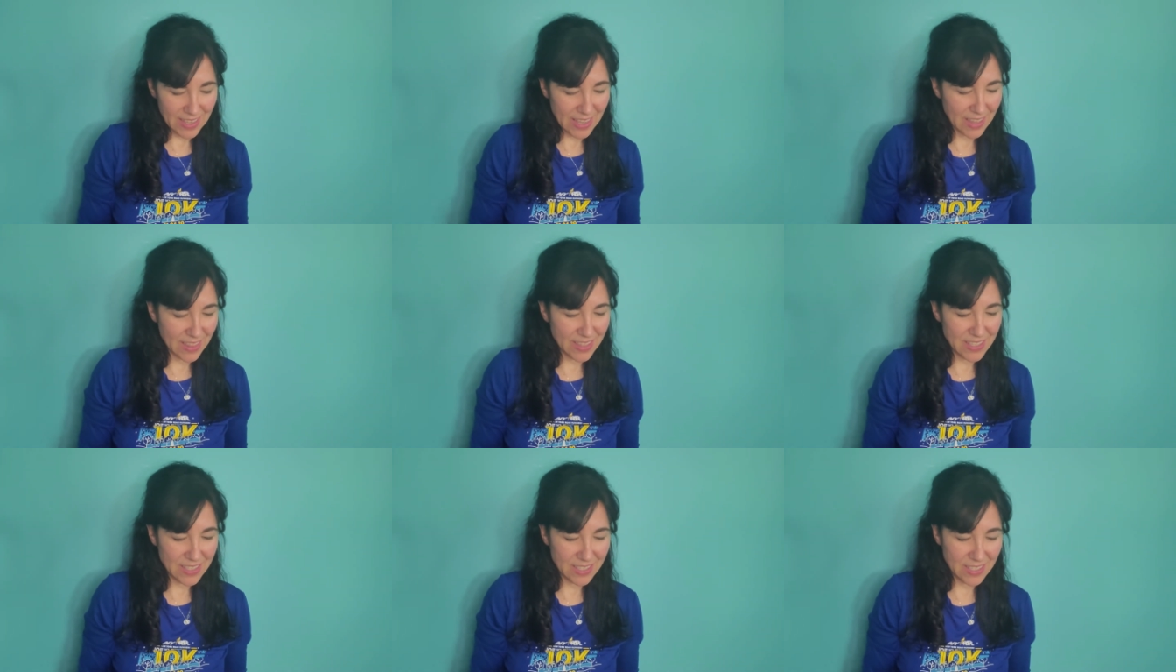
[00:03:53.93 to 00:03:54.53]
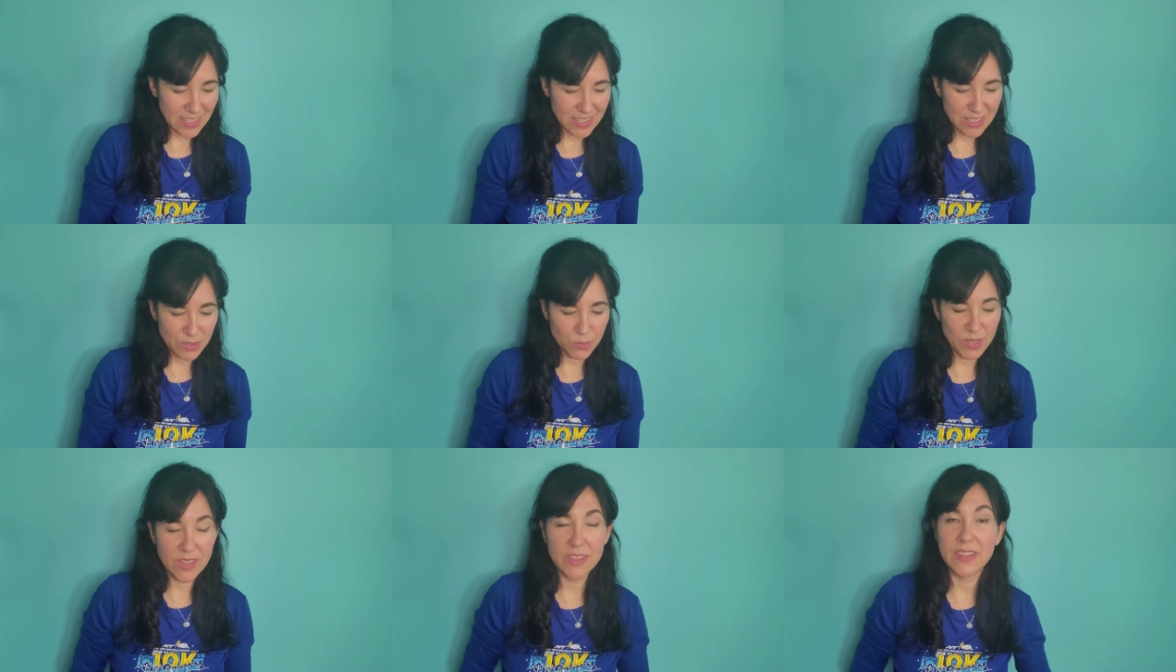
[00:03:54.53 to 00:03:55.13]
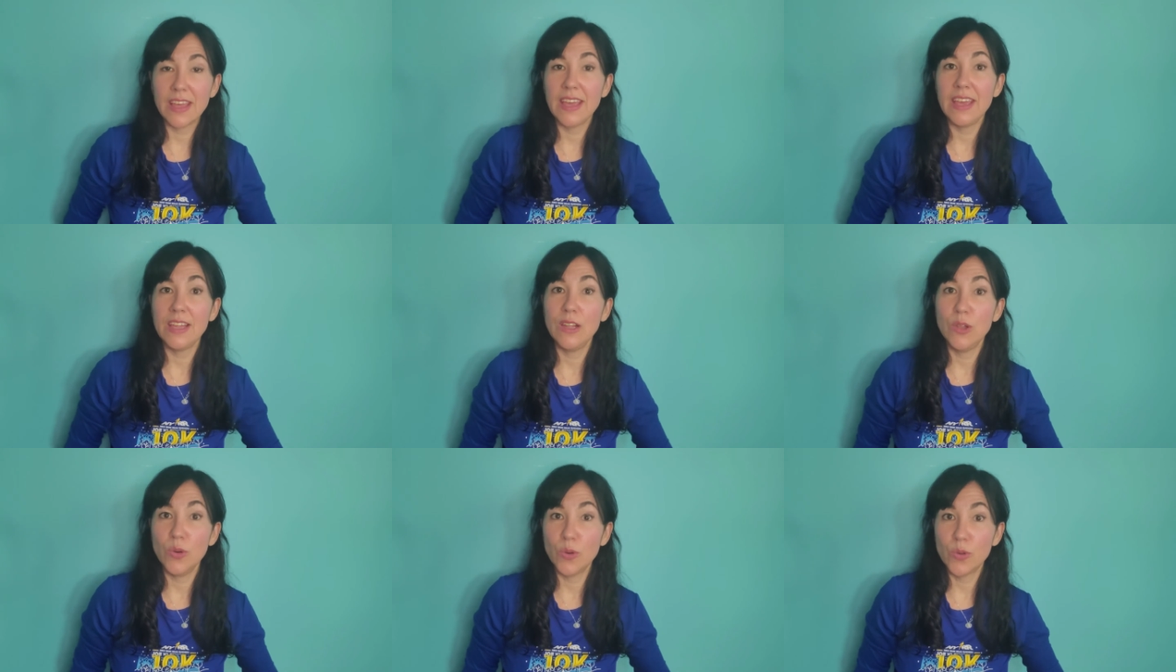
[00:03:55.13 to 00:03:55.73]
And this is with a
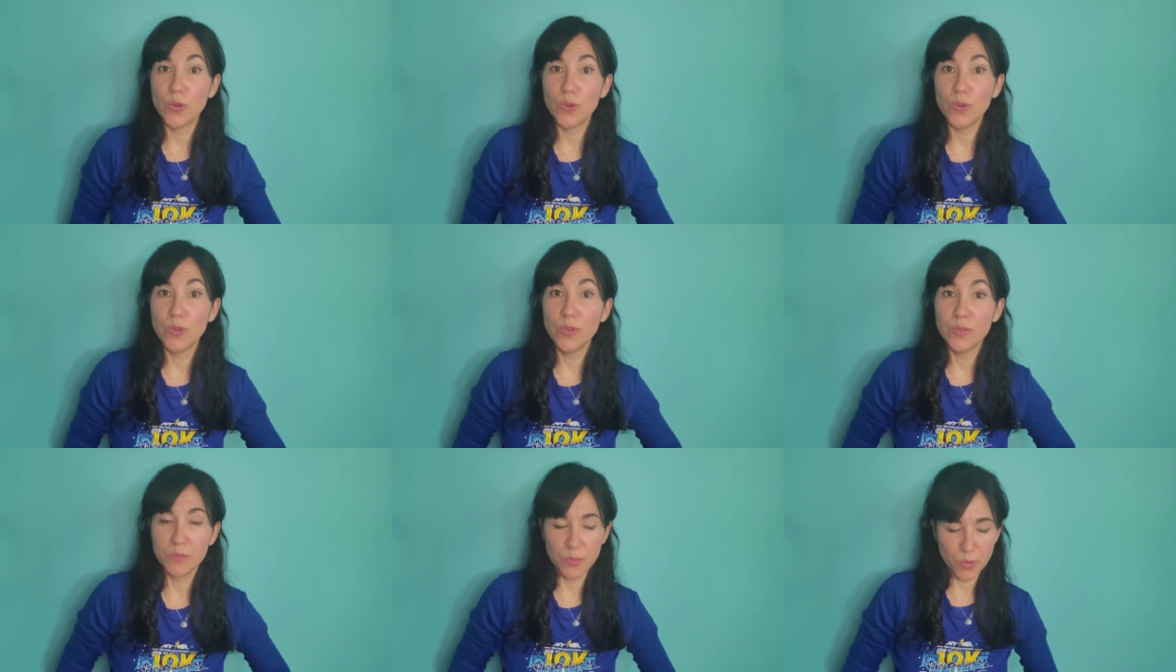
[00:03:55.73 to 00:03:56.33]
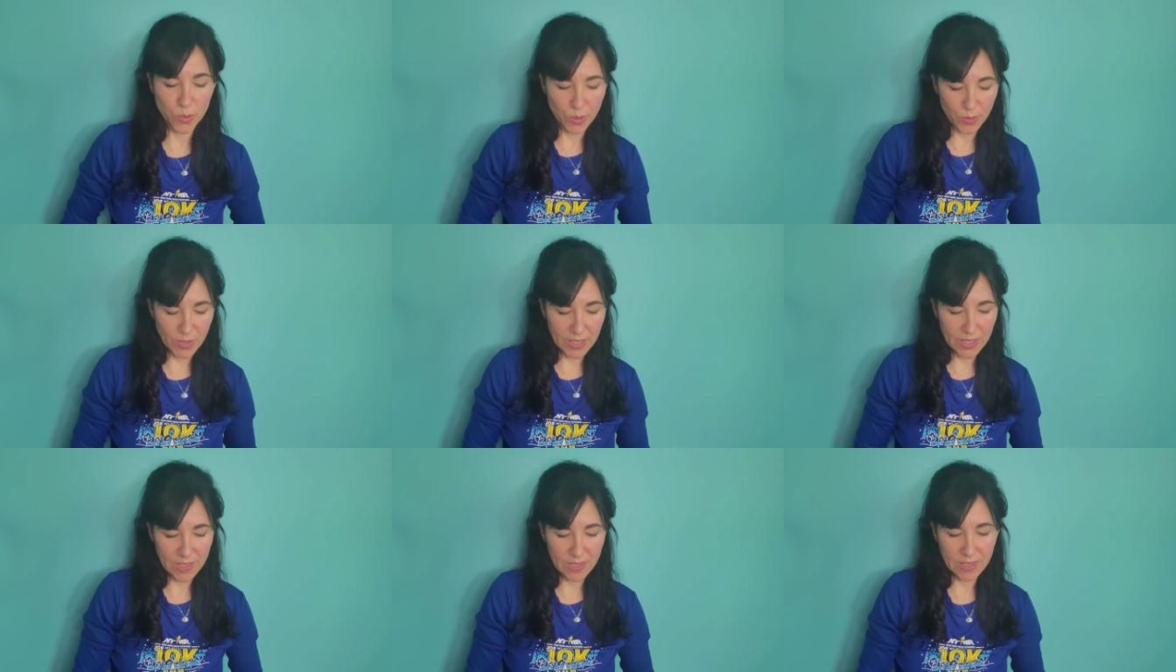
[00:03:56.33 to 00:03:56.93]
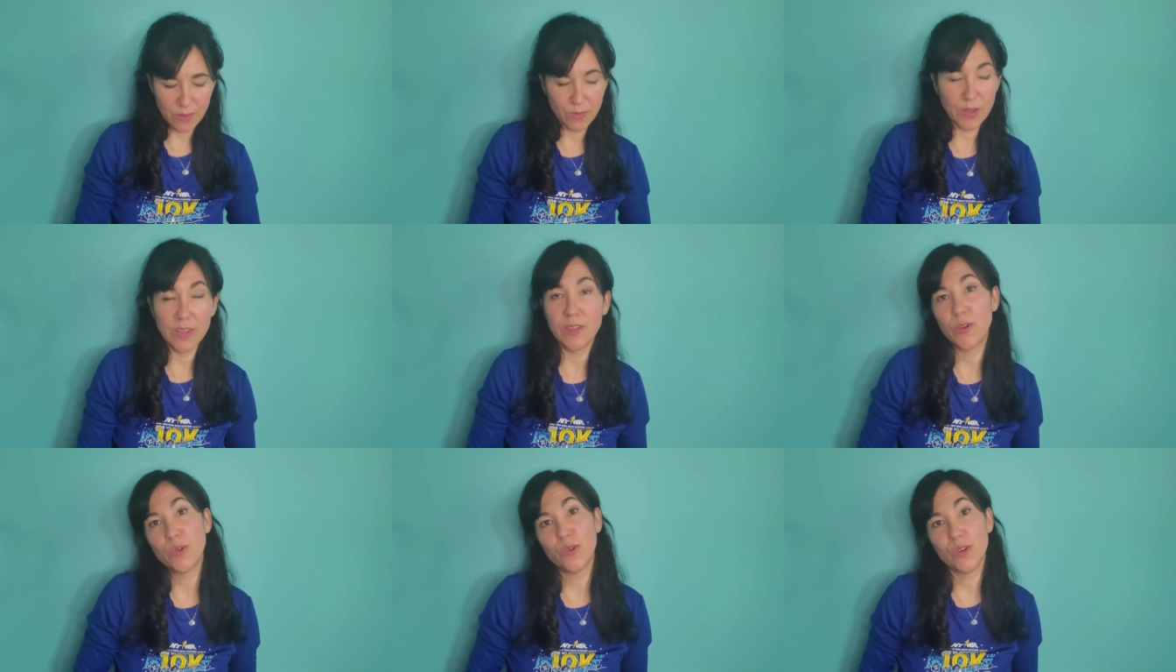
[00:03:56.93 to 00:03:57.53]
local brewery around
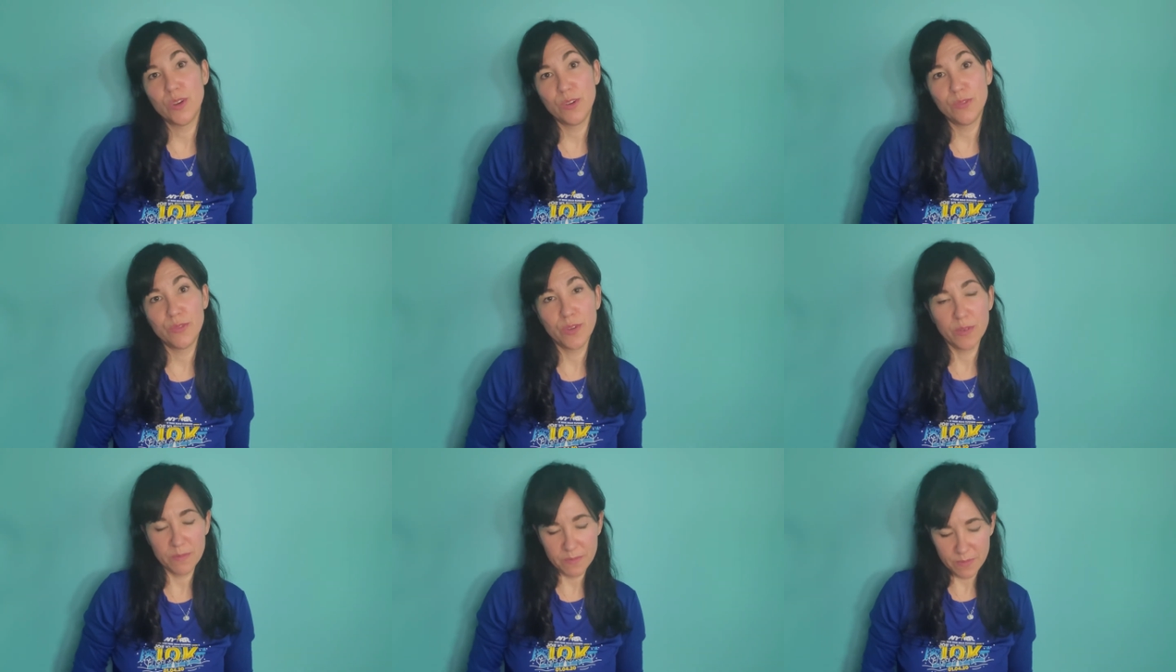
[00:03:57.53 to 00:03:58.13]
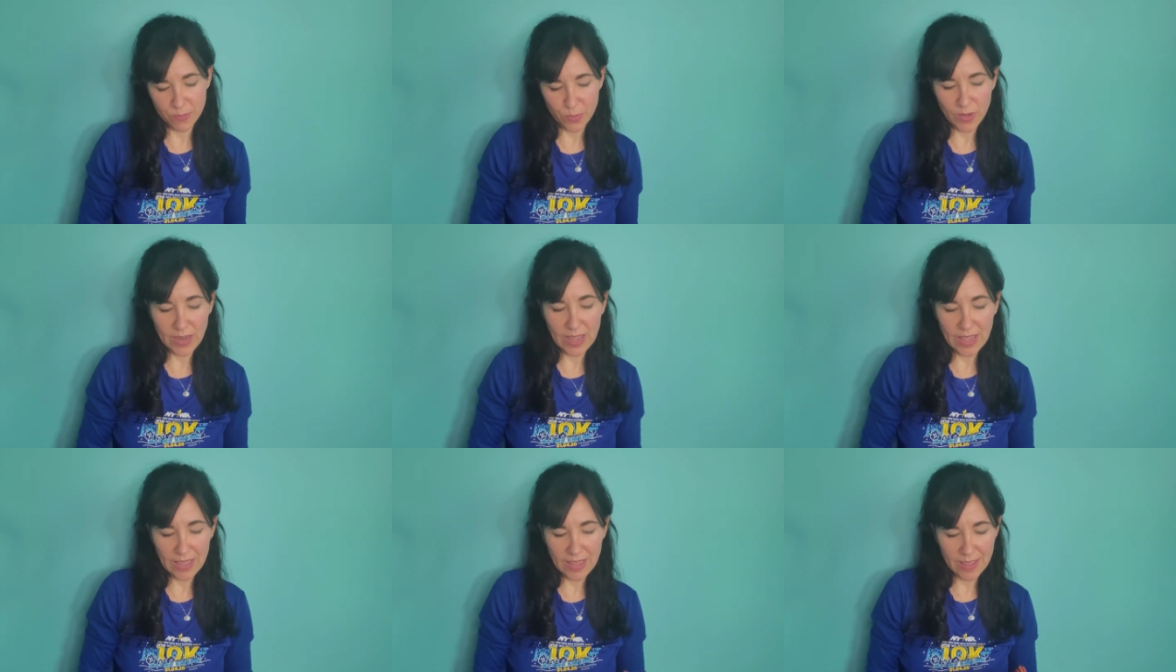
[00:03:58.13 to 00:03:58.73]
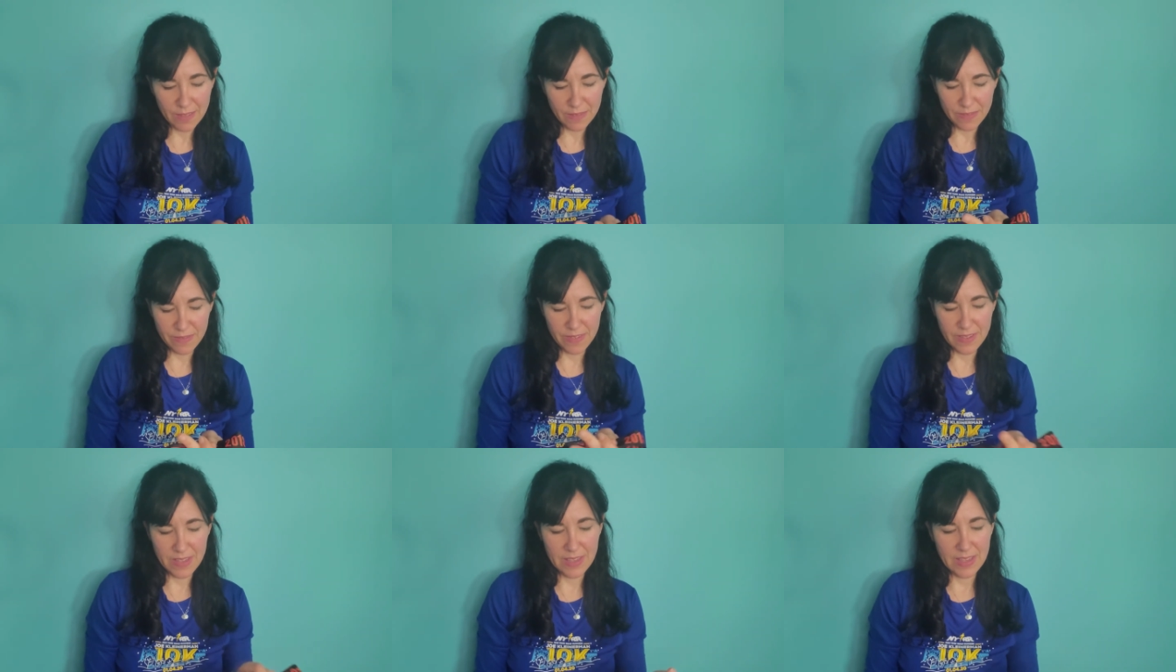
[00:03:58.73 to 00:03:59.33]
the corner from where I live,
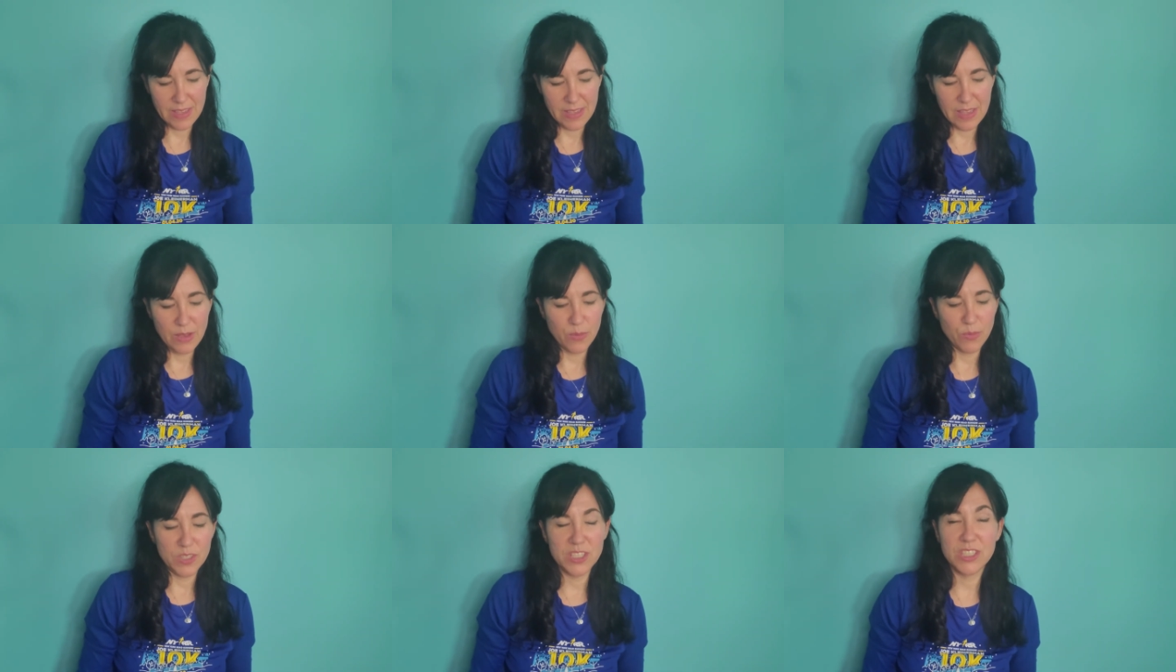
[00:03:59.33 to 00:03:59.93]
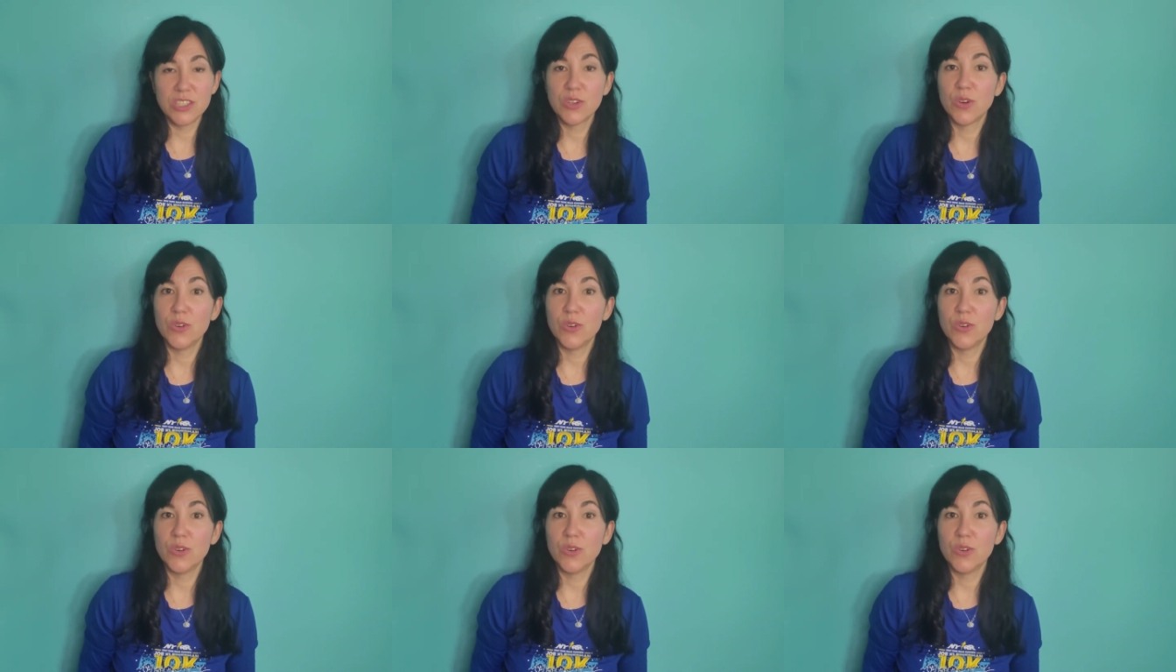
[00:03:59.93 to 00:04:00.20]
which is